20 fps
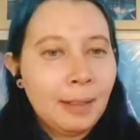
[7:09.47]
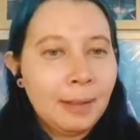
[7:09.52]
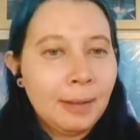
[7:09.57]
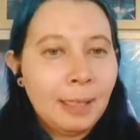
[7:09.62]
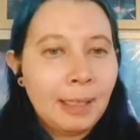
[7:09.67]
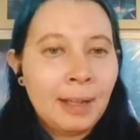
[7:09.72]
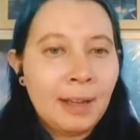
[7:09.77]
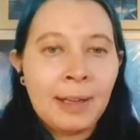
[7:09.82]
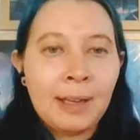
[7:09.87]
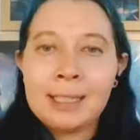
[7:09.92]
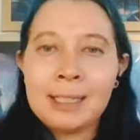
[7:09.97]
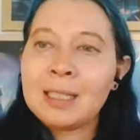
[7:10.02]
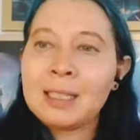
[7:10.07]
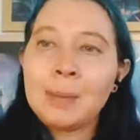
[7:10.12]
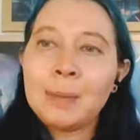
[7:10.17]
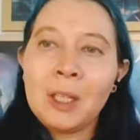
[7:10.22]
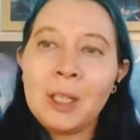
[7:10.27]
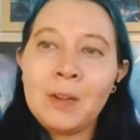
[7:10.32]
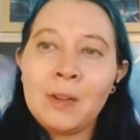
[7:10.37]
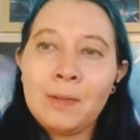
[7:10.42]
Okay, I've added
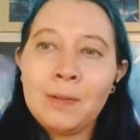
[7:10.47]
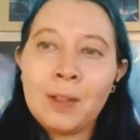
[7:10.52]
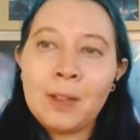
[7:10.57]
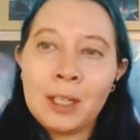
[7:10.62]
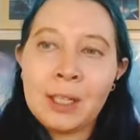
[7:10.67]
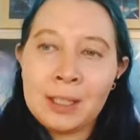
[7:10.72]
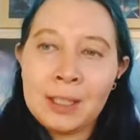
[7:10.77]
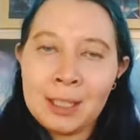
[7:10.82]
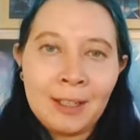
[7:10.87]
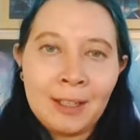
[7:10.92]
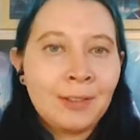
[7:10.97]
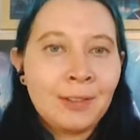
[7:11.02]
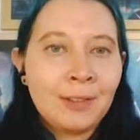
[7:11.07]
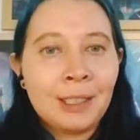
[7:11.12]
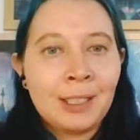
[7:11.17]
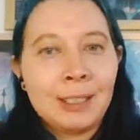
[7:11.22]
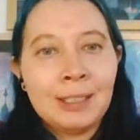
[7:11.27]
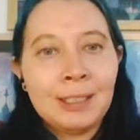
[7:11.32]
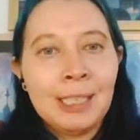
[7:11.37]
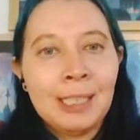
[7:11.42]
some cute fall stuff
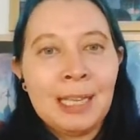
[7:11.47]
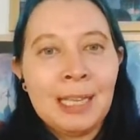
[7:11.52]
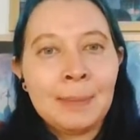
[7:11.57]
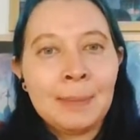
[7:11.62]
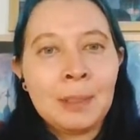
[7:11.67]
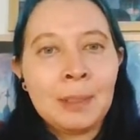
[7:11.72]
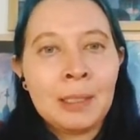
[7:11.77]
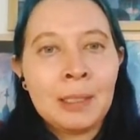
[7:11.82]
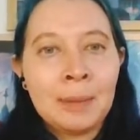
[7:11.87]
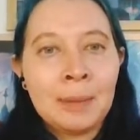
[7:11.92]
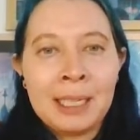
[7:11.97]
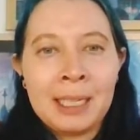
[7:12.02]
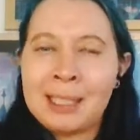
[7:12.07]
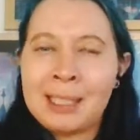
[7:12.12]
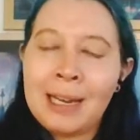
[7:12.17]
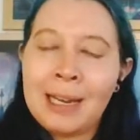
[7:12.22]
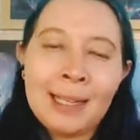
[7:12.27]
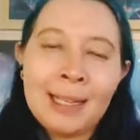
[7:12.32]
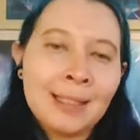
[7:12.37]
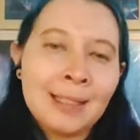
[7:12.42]
to the table. I might
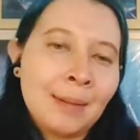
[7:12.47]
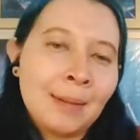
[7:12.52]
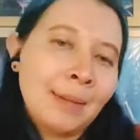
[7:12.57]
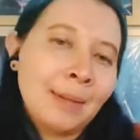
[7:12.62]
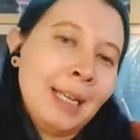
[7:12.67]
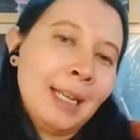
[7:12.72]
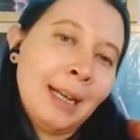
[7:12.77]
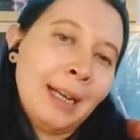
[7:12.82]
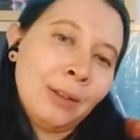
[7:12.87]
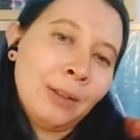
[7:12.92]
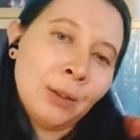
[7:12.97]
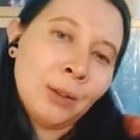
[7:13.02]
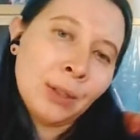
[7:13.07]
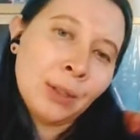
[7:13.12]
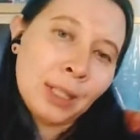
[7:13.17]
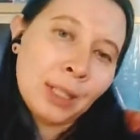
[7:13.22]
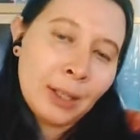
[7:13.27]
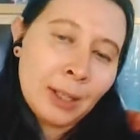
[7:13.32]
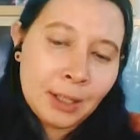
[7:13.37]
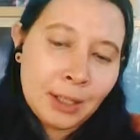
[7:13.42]
add some
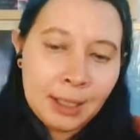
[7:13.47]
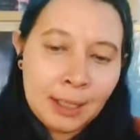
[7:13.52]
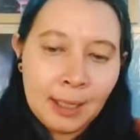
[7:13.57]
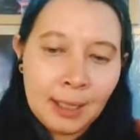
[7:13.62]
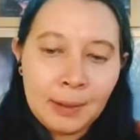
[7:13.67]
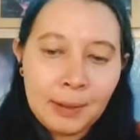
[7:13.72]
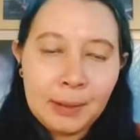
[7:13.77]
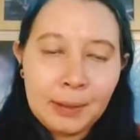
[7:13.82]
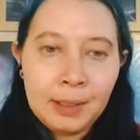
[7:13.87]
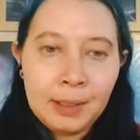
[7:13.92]
candles also.